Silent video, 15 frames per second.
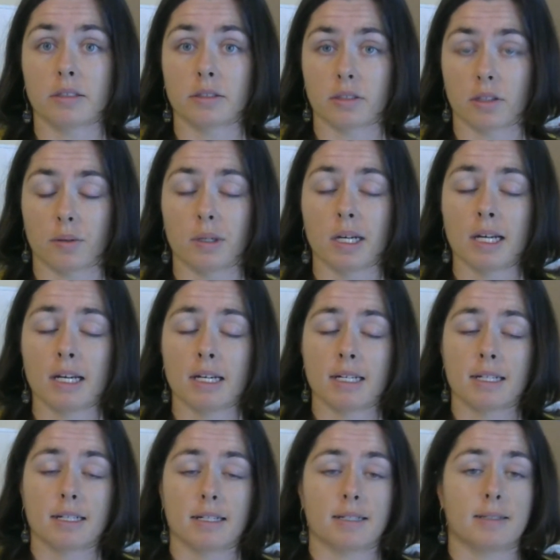So,
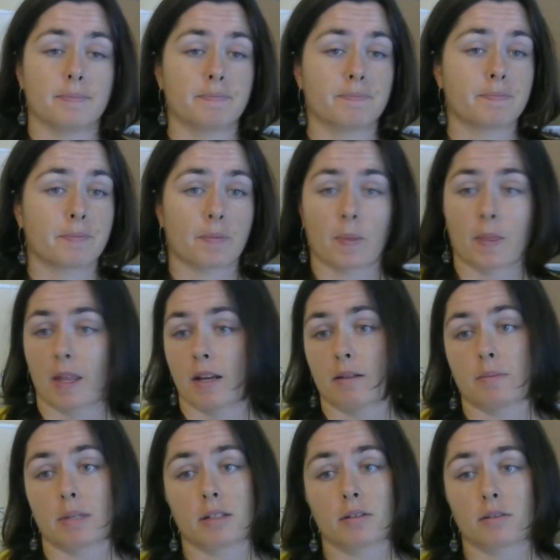and I
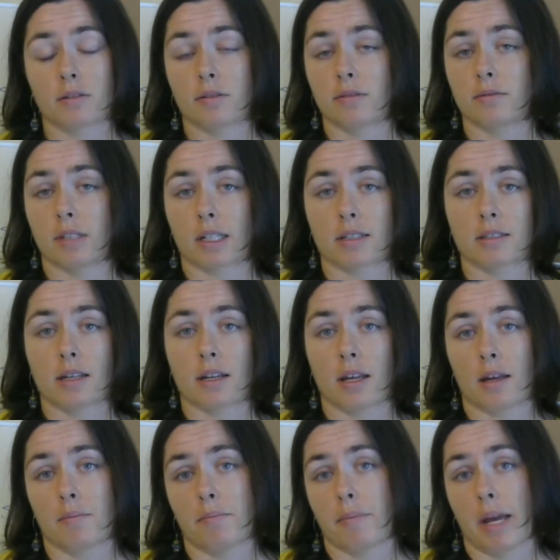mean, like I said,
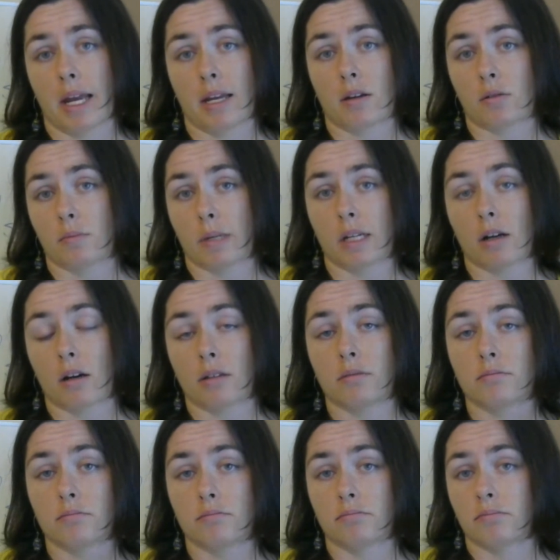it may or may not
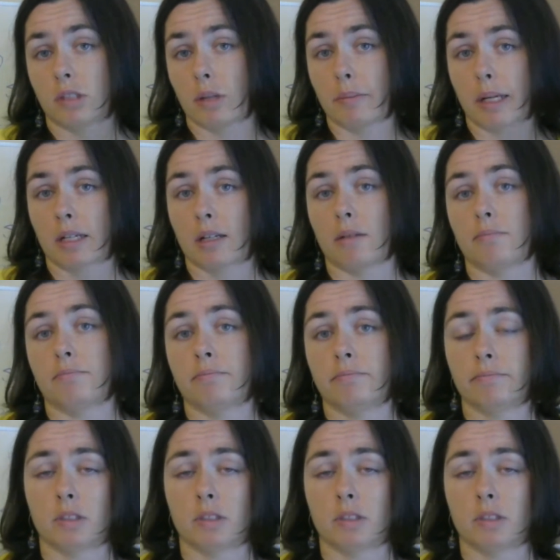come back up.